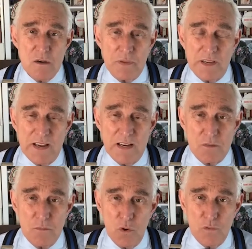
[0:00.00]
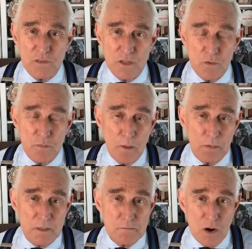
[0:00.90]
began to move to the
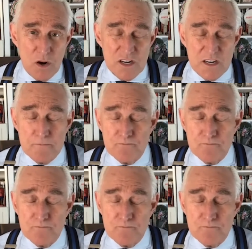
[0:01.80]
Republican Party.